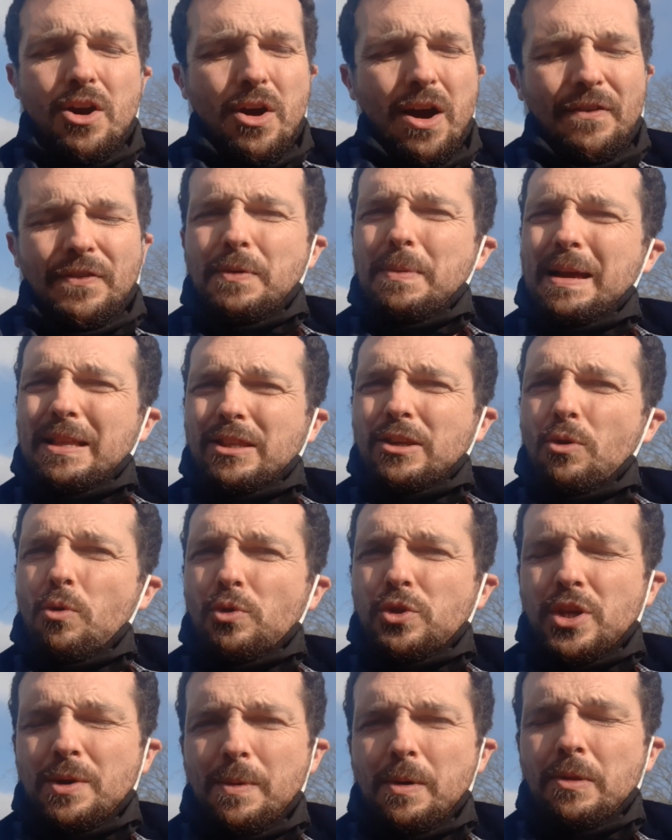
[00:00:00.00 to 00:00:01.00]
I think we had the
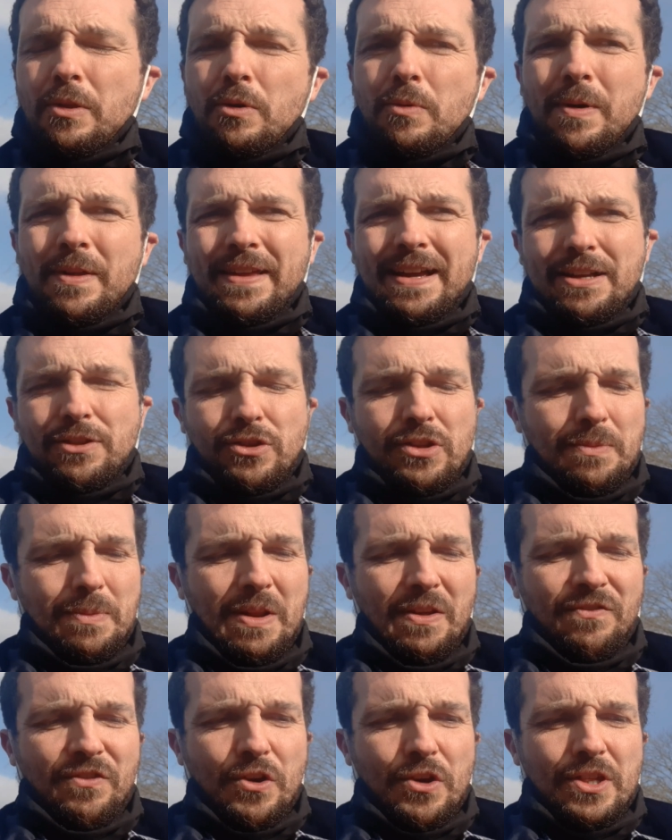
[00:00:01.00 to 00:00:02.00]
autumnal one actually
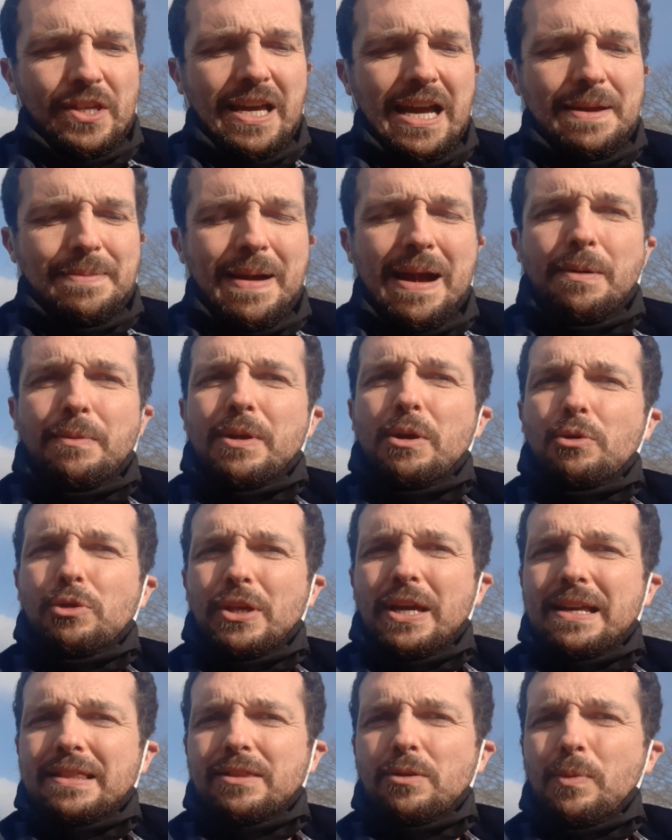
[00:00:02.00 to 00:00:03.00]
when it first came out. We
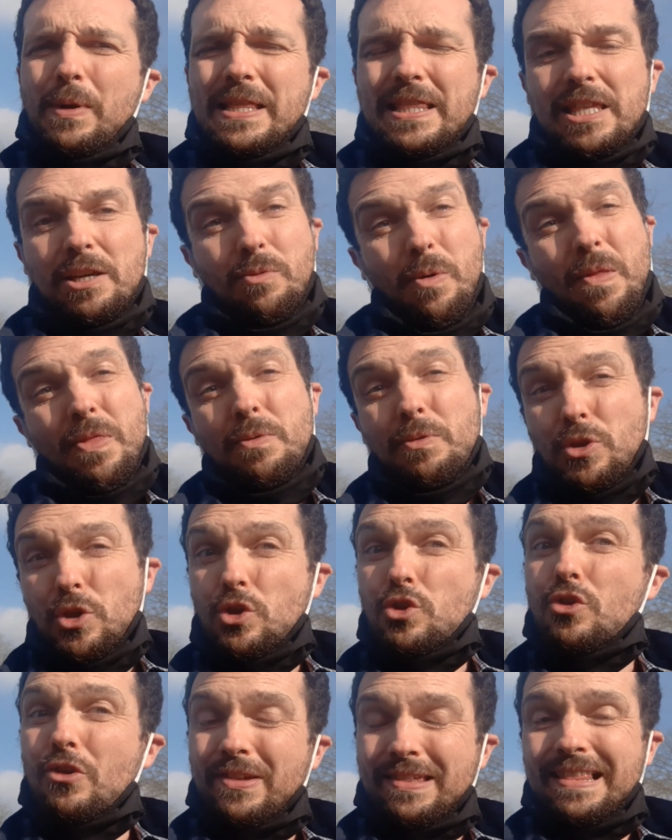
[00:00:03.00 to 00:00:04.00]
also had the winter one, which
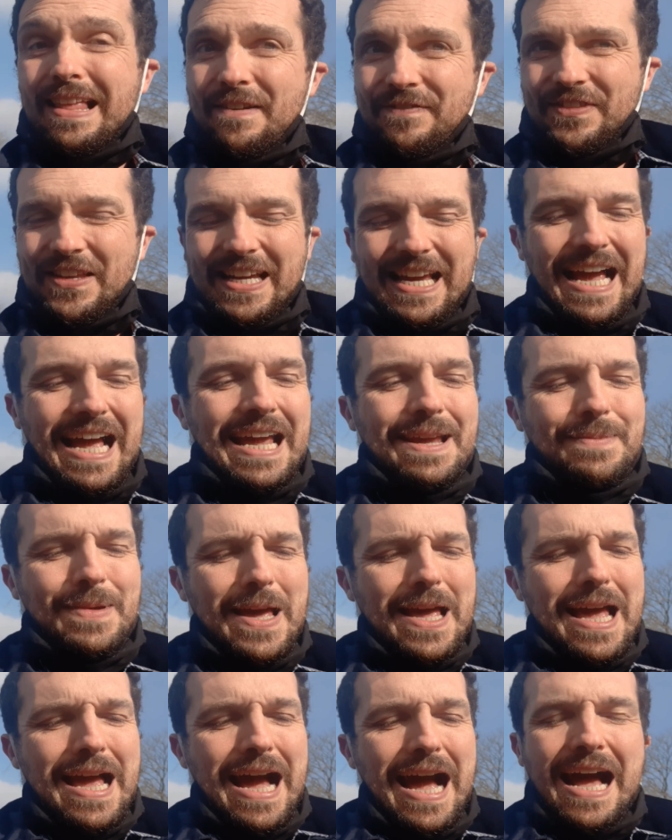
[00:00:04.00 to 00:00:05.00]
has just left the game,
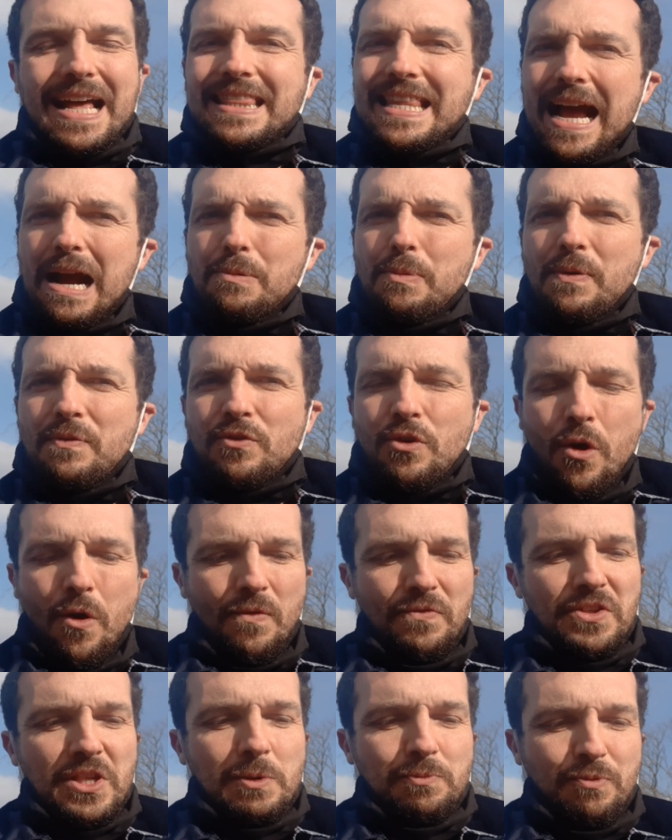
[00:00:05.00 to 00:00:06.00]
and now we've
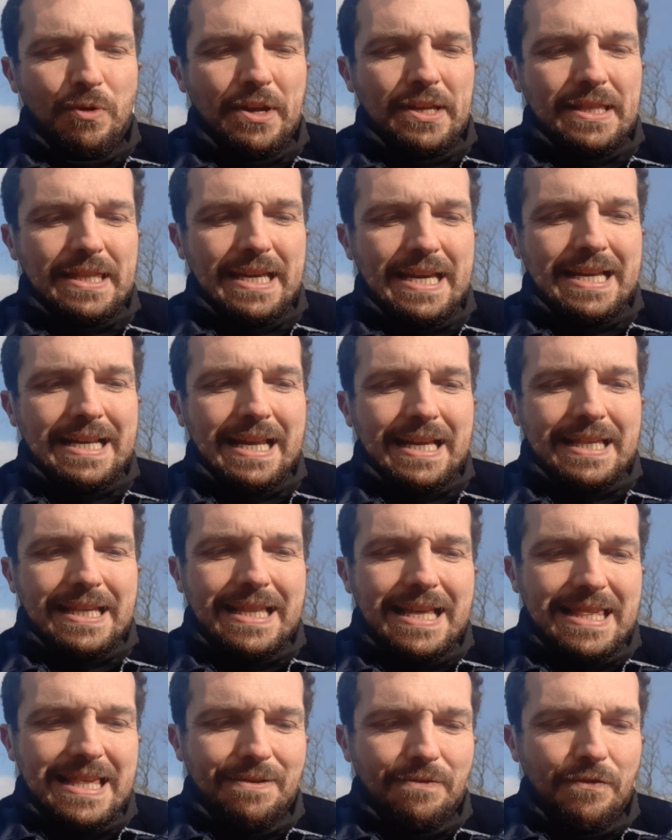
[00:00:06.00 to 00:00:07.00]
got the spring dealing. So
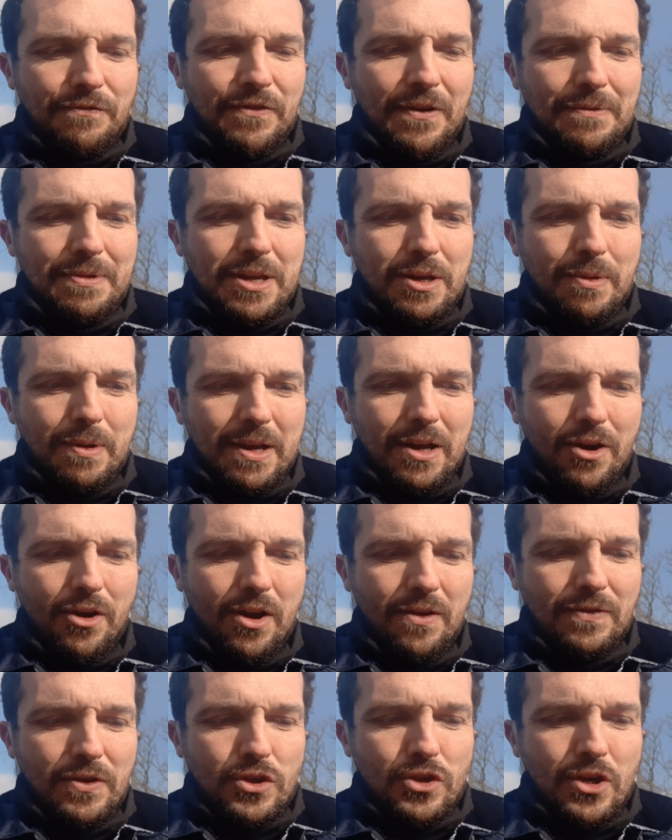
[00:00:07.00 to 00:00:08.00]
let's have a very quick
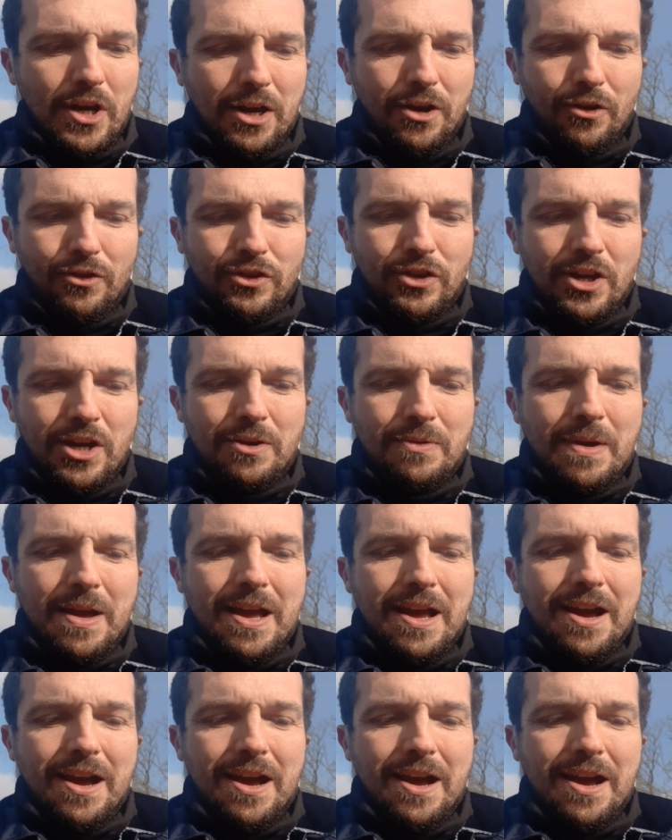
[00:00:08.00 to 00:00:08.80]
Ivy check on you.